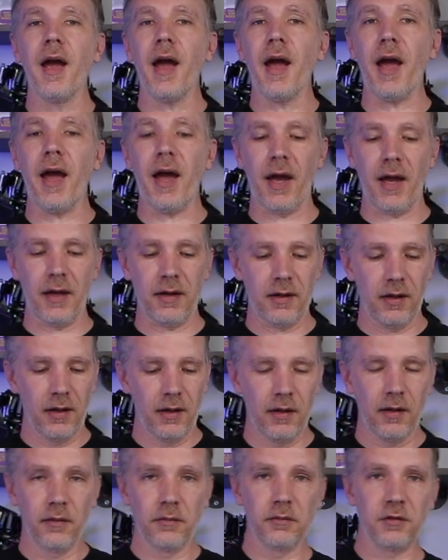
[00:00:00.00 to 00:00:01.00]
and
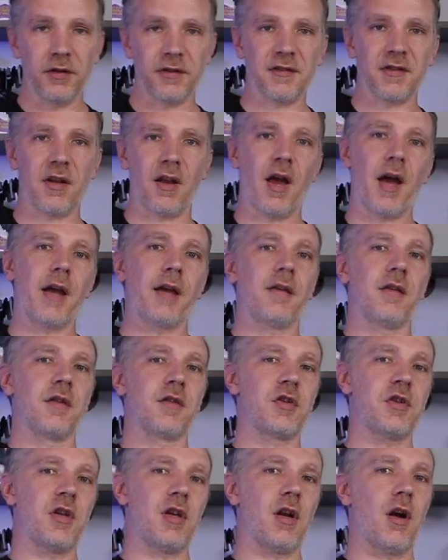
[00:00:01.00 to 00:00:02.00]
just sliding a
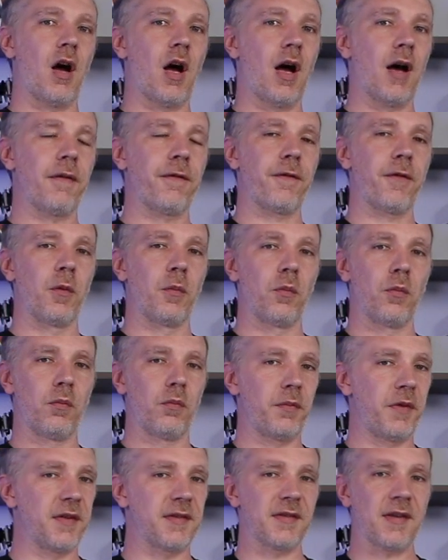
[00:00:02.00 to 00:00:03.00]
sheet off from
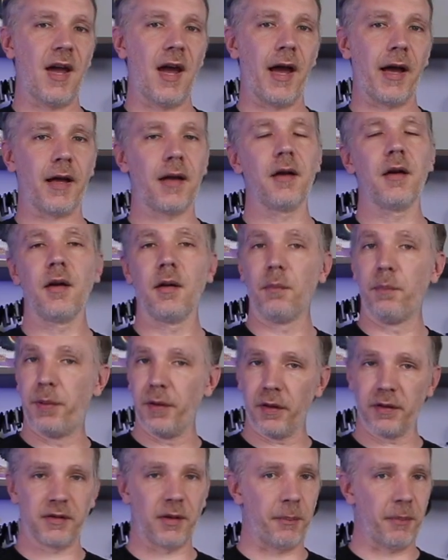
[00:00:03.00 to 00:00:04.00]
the stack
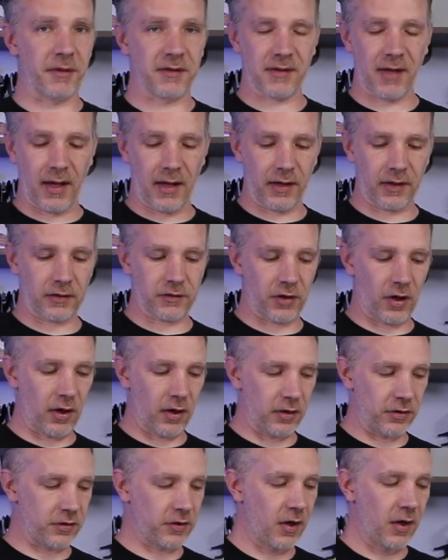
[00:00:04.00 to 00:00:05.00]
builds up a static
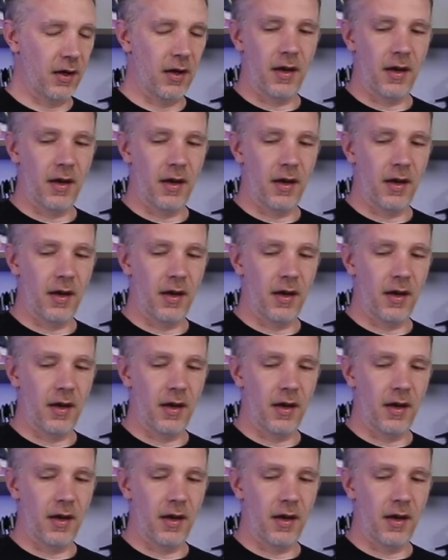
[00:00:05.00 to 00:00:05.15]
charge.